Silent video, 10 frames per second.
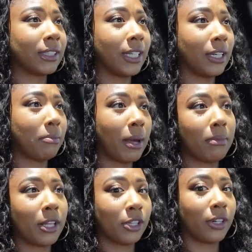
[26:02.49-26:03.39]
seen my
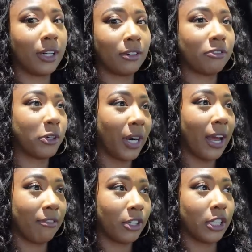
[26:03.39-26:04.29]
mother in
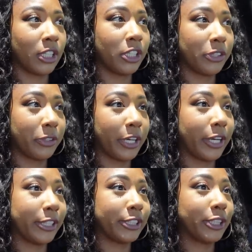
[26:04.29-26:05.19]
forever.
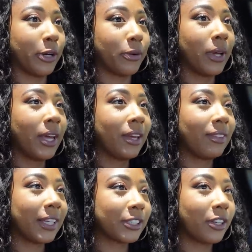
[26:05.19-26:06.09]
Okay, so
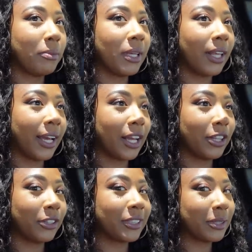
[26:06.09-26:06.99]
that's gonna be like a
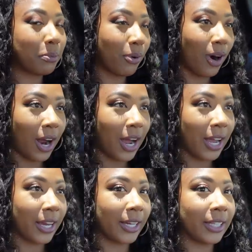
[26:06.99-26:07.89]
little
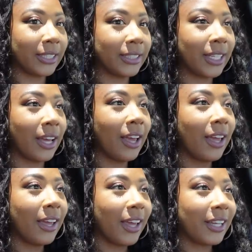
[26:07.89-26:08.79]
surprise.
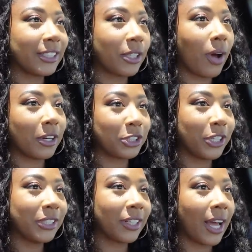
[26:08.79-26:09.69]
And so I'll
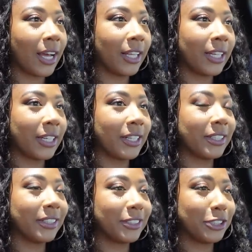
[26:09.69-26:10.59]
show you
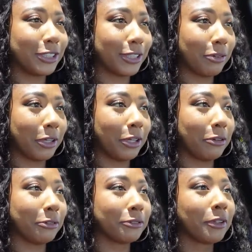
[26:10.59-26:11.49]
Delilah. She's so
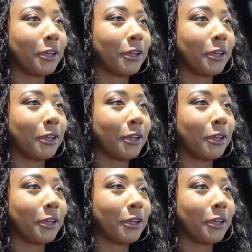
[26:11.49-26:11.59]
cute.